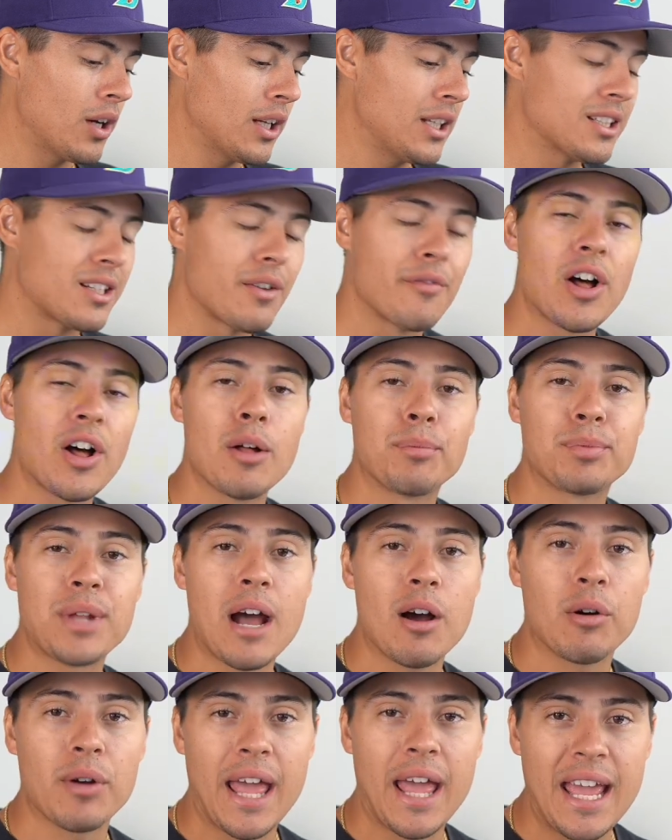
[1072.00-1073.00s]
he's developed
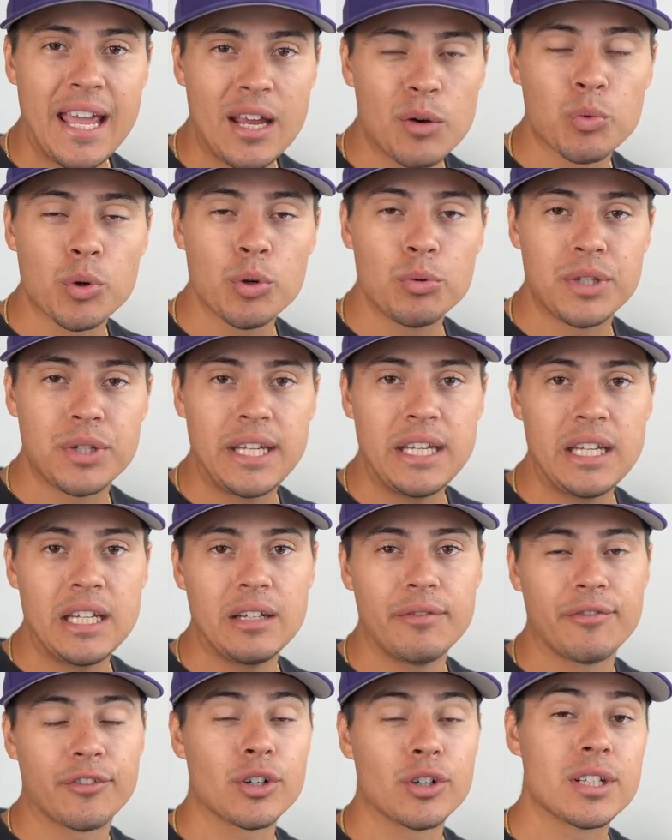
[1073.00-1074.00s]
out a
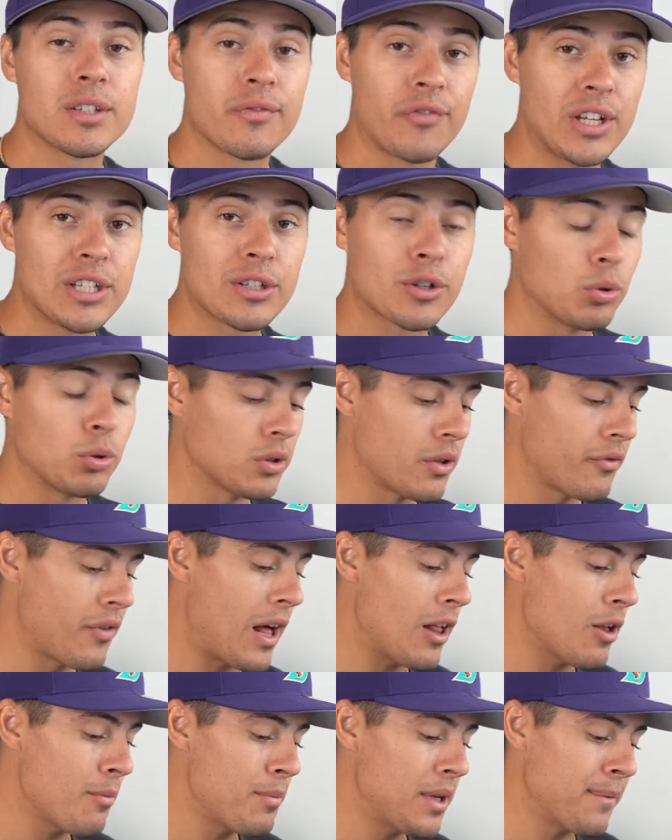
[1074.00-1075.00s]
routine for his physical
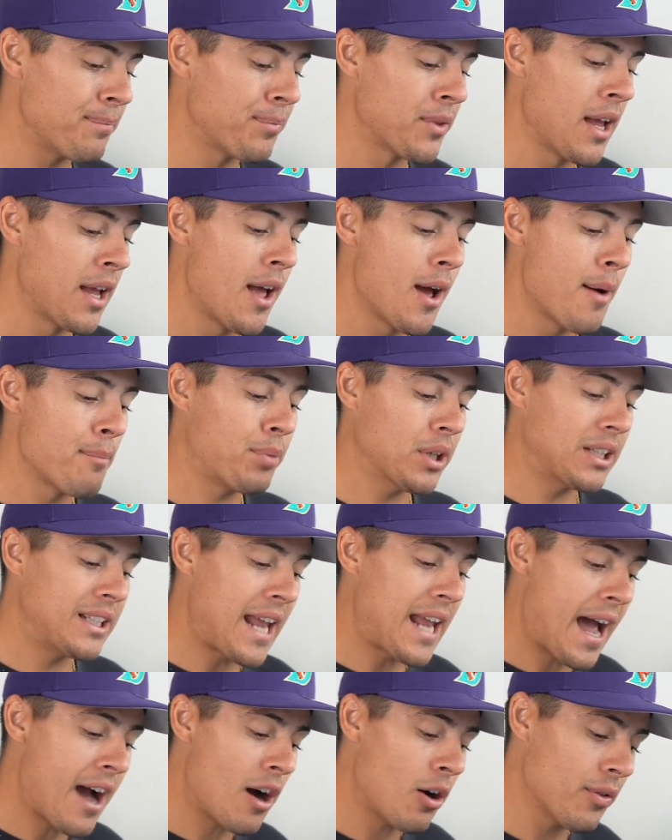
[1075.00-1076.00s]
development. But
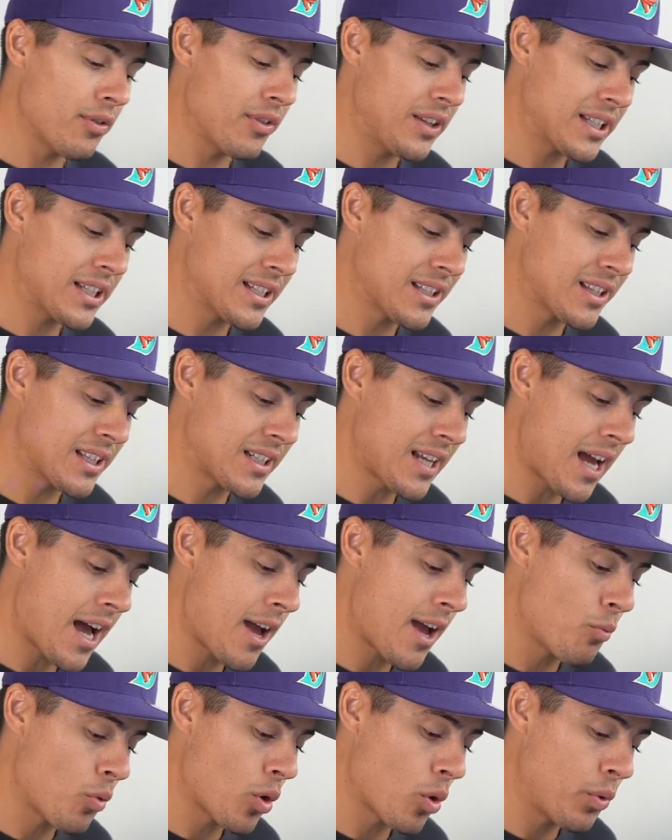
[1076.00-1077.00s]
now this is the
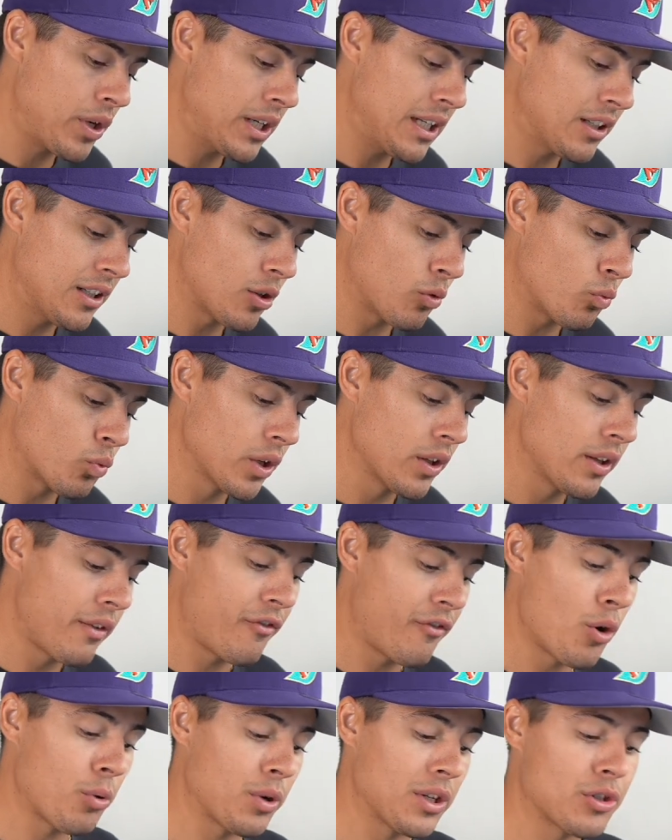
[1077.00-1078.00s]
time where we need to really
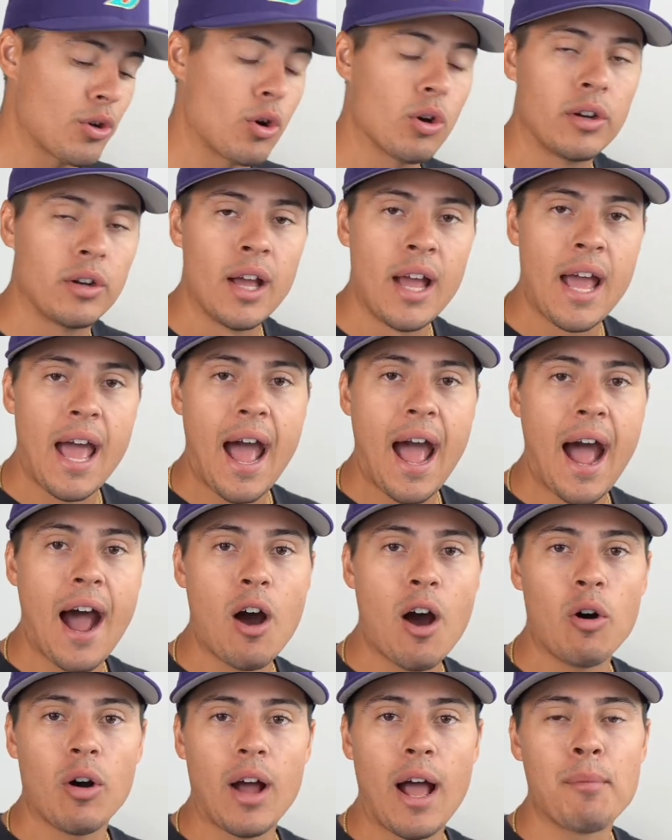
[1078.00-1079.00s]
focus on
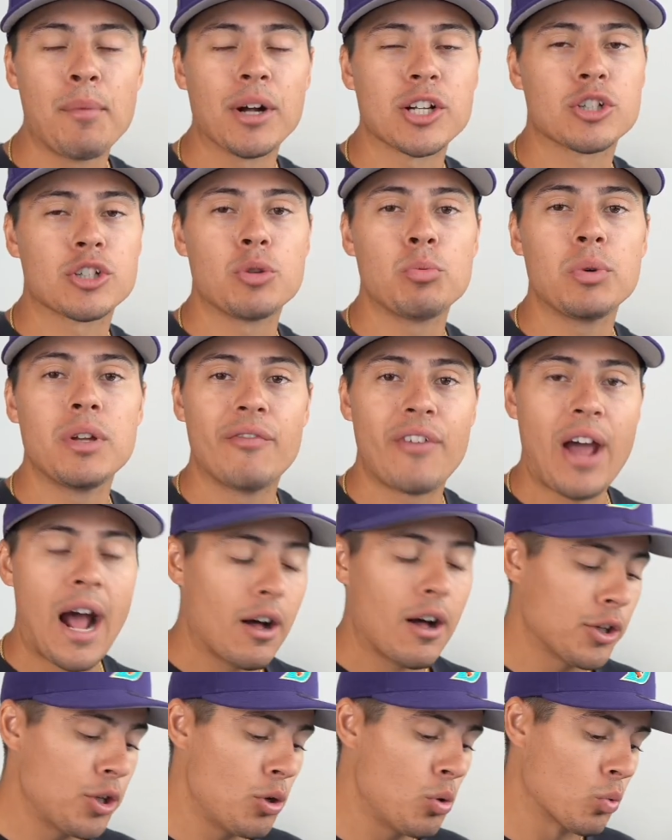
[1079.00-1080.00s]
how much do we
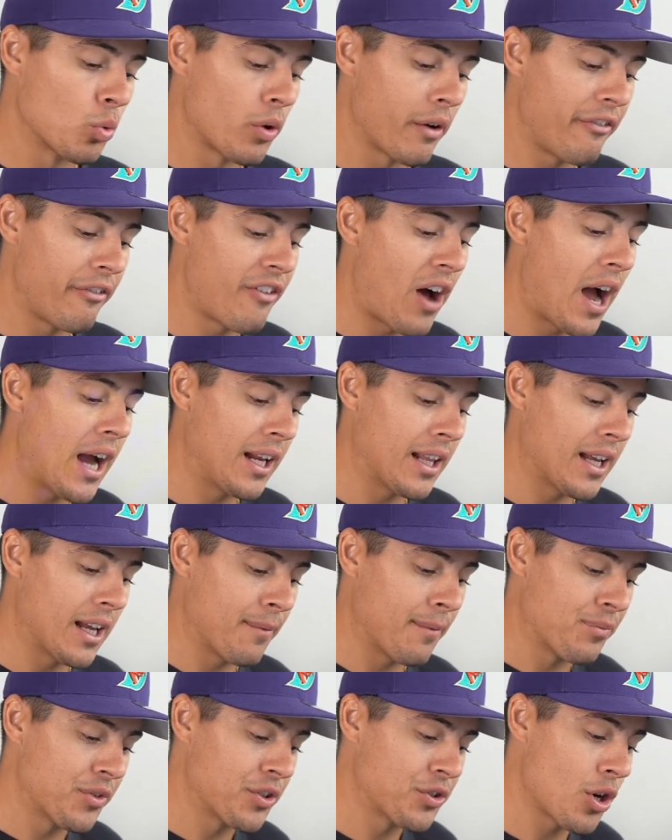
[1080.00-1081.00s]
value refining
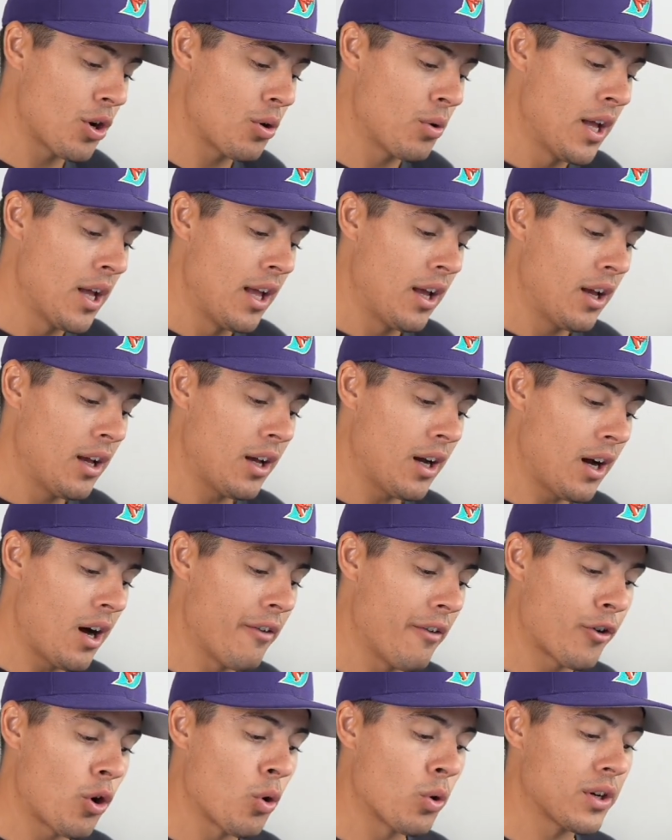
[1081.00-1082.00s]
it. So,
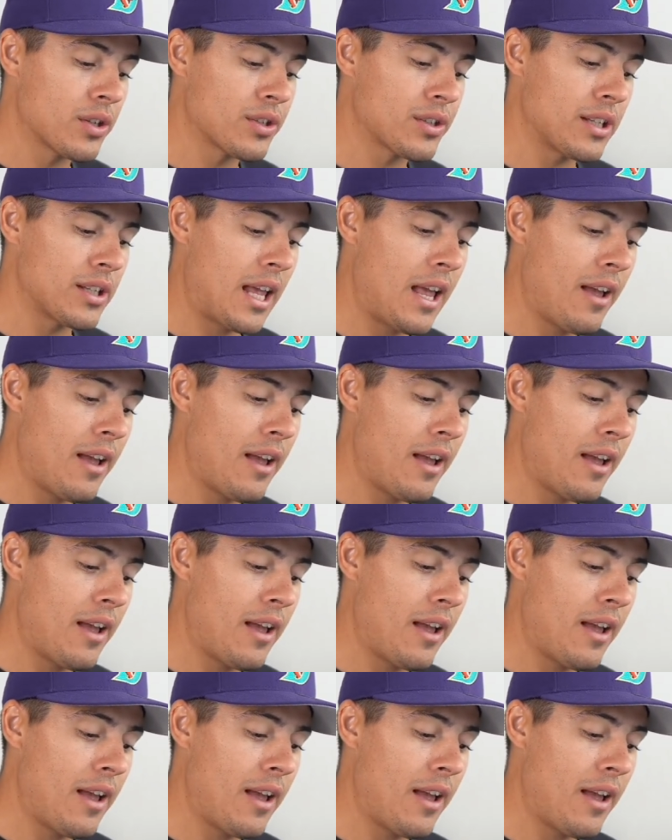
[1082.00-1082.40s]
of course,